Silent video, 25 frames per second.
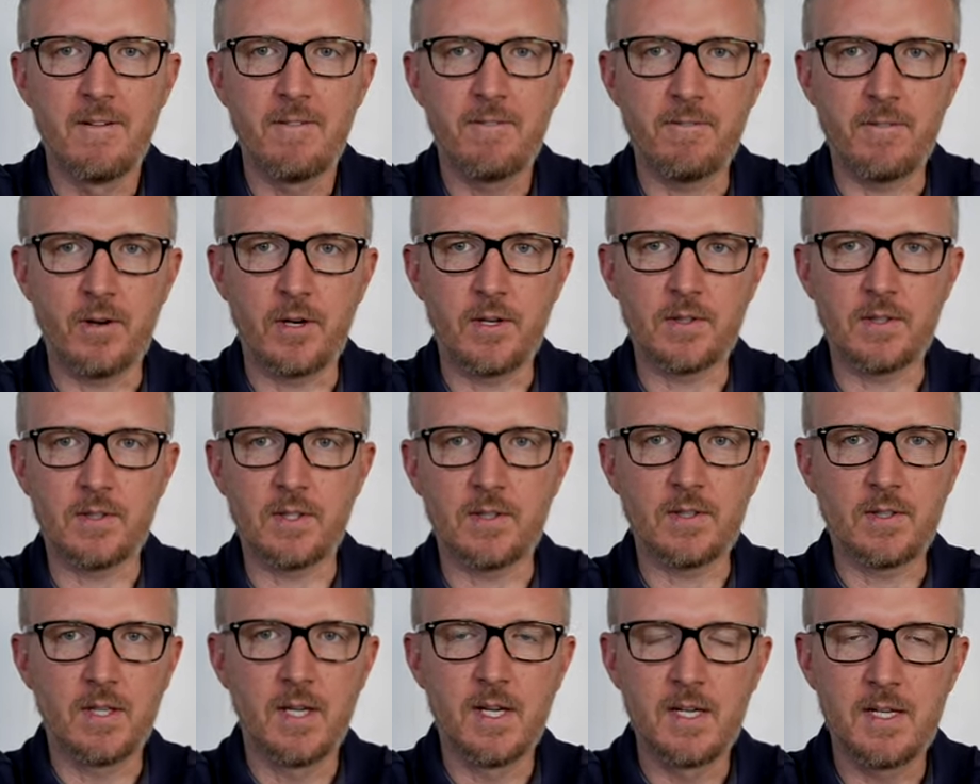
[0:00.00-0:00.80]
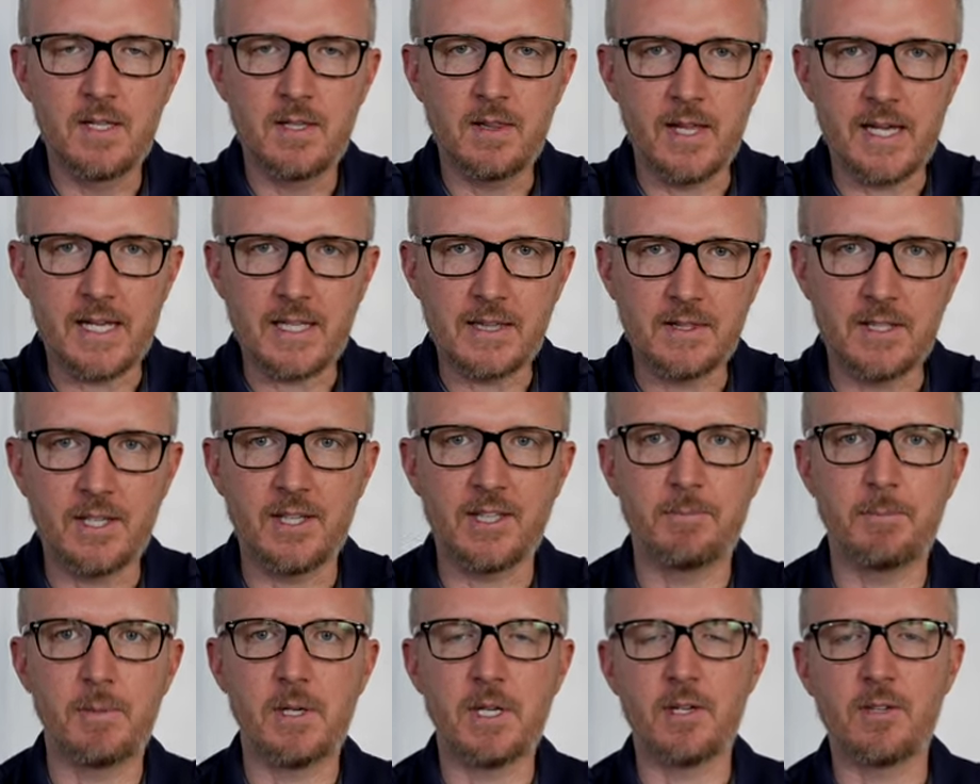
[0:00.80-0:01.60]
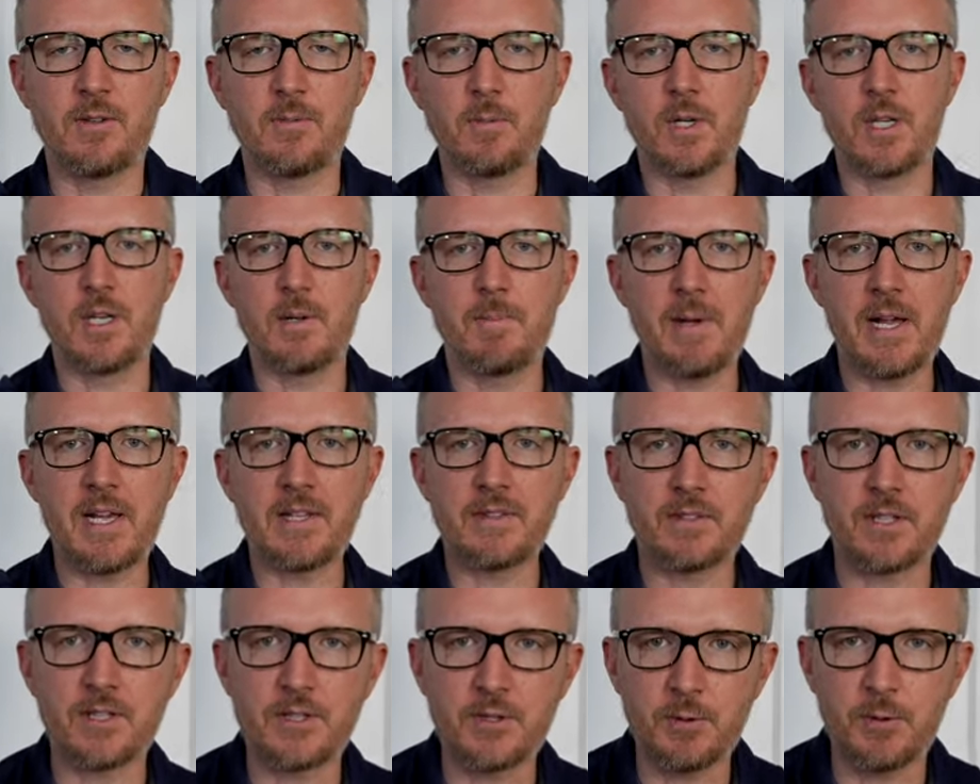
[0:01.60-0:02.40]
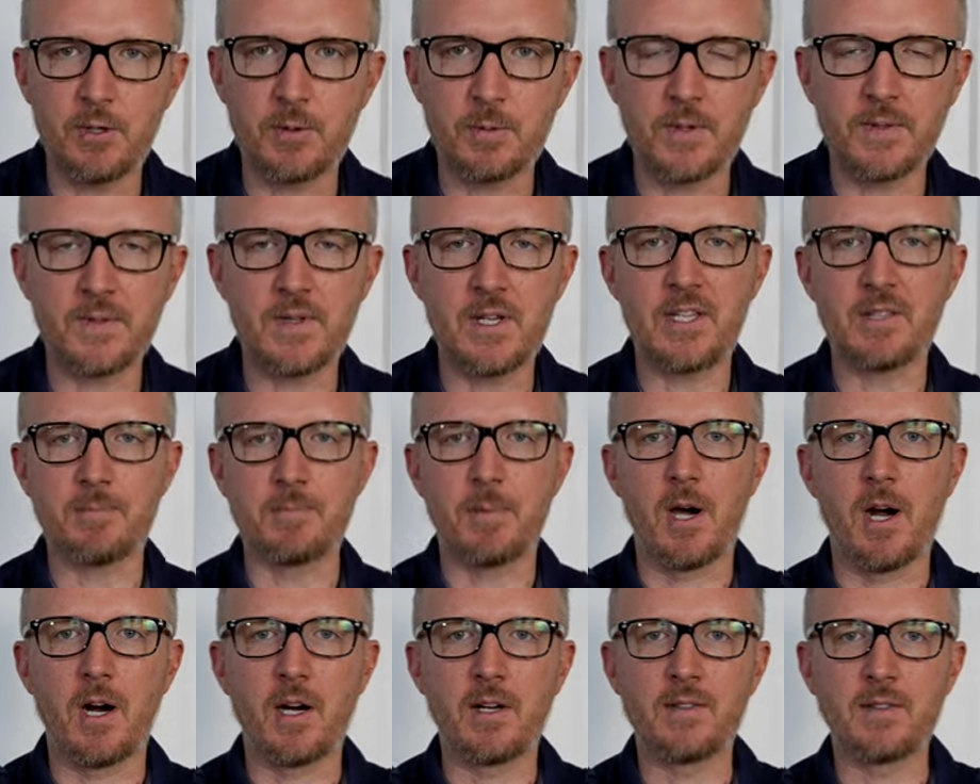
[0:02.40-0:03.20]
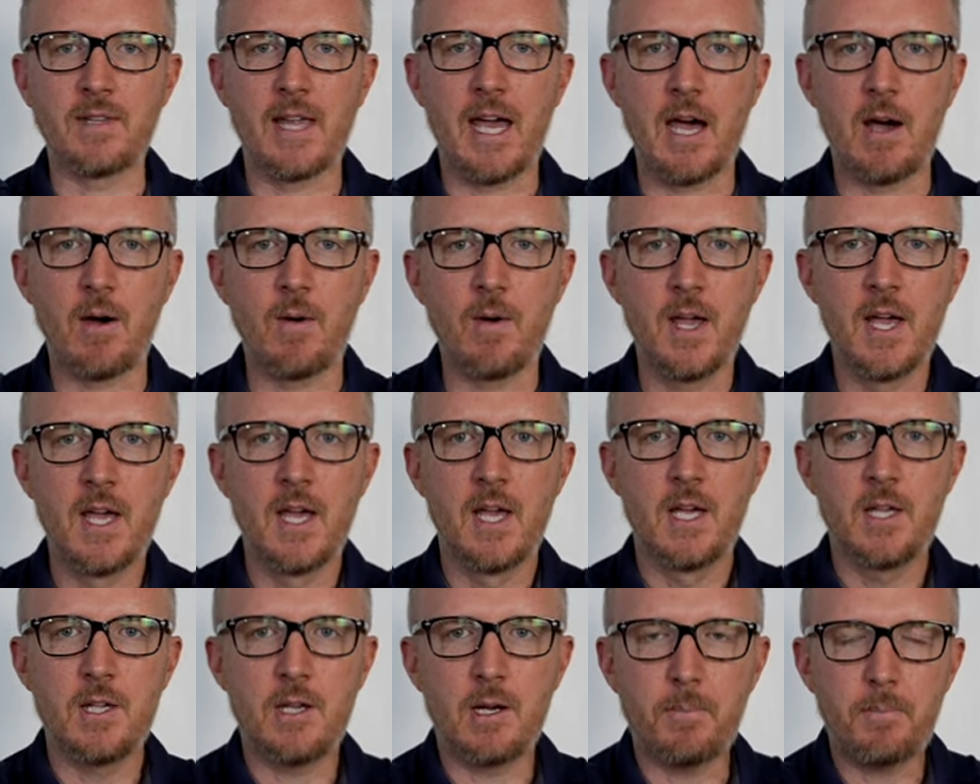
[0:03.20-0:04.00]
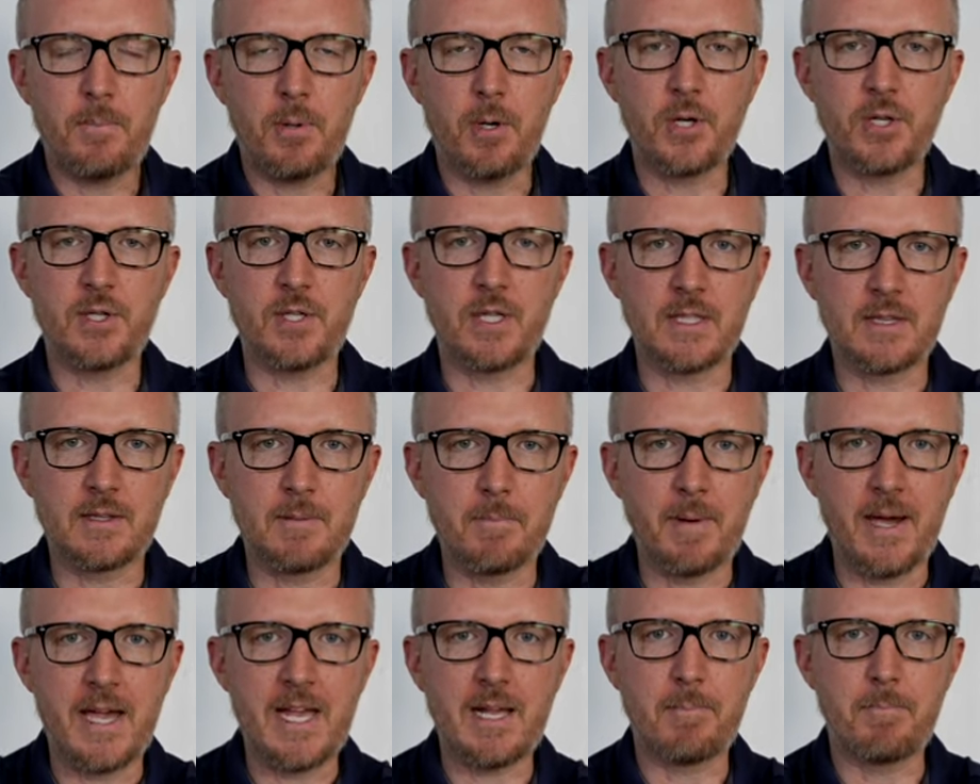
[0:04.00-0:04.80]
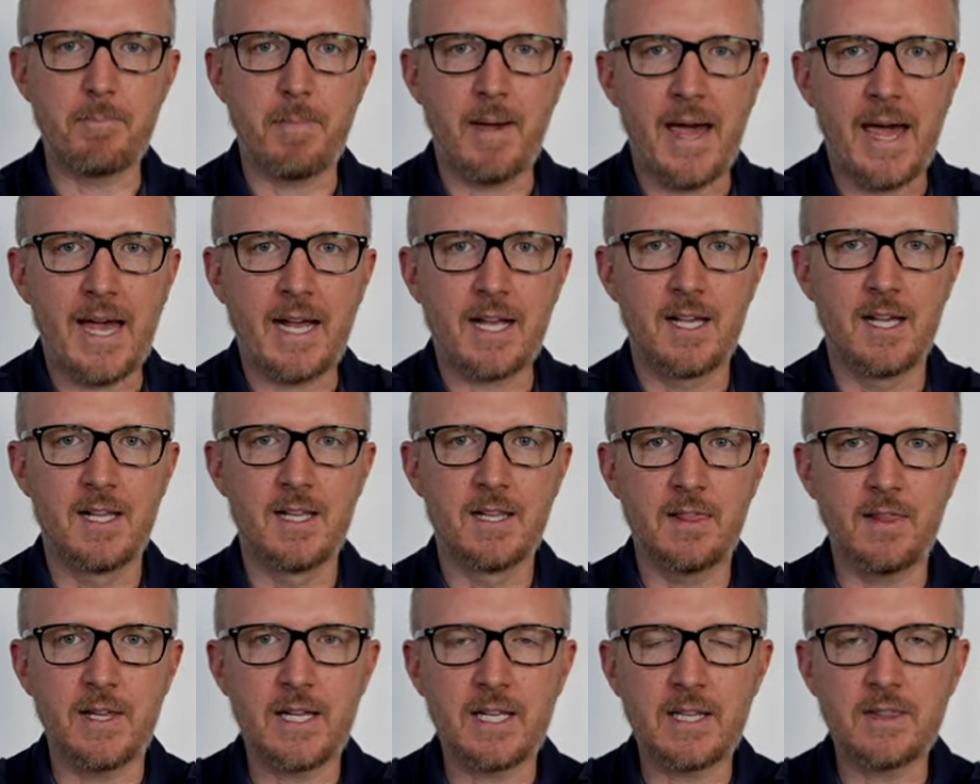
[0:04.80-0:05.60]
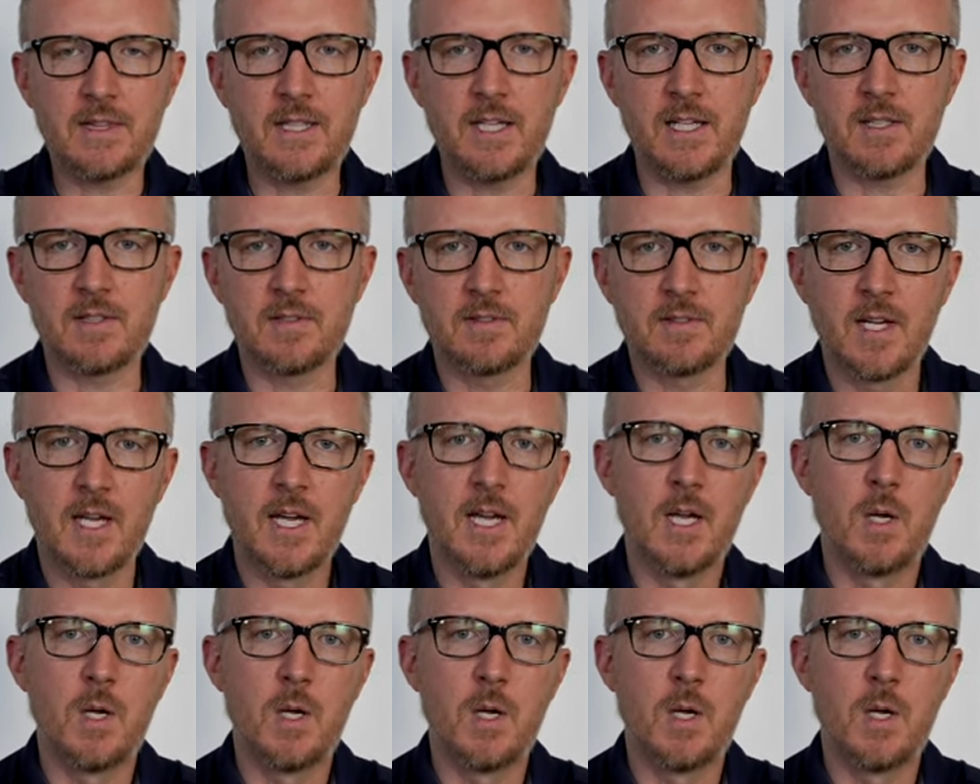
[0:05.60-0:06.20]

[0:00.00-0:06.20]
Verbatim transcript: versus like this because what you're basically doing with these bars now you're pushing the bike back like this